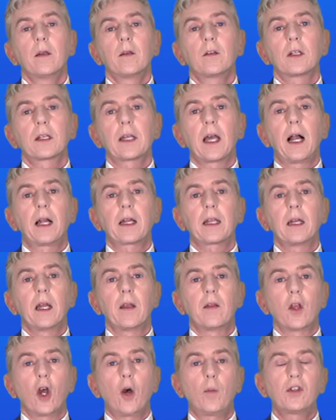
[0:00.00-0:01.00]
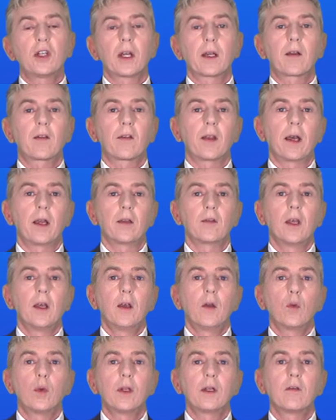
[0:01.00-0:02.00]
To calculate the object size,
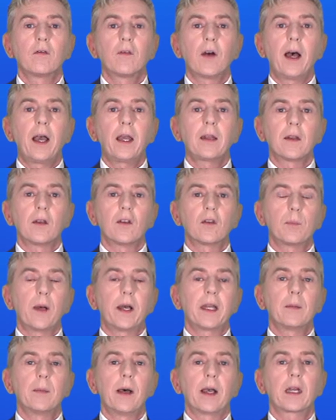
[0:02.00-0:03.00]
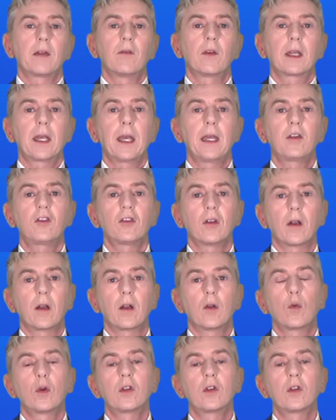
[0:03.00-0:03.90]
we divide this by the magnification,